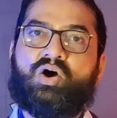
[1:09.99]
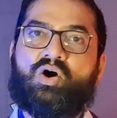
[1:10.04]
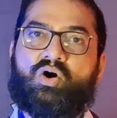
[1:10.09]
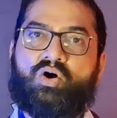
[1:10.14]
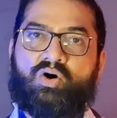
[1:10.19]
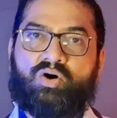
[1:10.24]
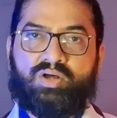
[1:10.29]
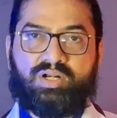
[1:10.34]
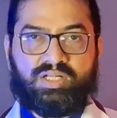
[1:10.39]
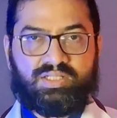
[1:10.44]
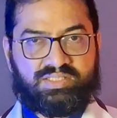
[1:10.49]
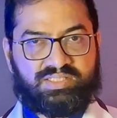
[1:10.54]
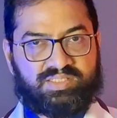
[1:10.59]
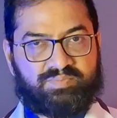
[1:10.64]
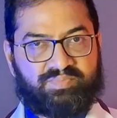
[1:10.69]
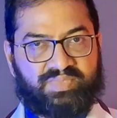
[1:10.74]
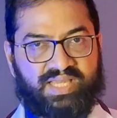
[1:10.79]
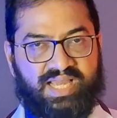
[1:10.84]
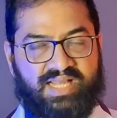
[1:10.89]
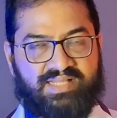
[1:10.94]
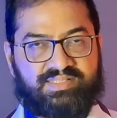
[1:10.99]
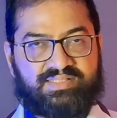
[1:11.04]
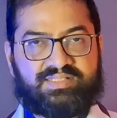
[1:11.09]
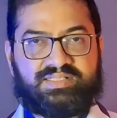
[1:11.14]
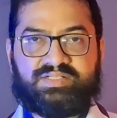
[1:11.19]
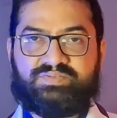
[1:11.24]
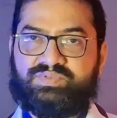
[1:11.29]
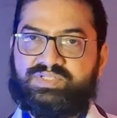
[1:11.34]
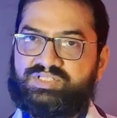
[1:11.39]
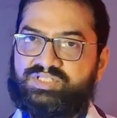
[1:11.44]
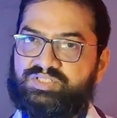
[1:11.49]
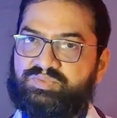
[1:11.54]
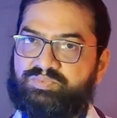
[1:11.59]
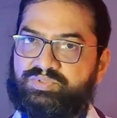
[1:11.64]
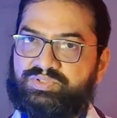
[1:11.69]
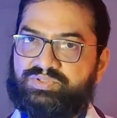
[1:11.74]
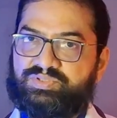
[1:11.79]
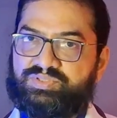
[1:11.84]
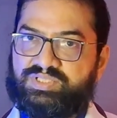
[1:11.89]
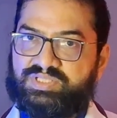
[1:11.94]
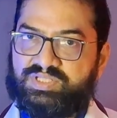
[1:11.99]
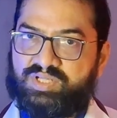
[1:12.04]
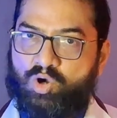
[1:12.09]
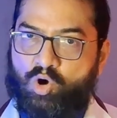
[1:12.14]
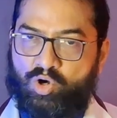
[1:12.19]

or some cancer which is producing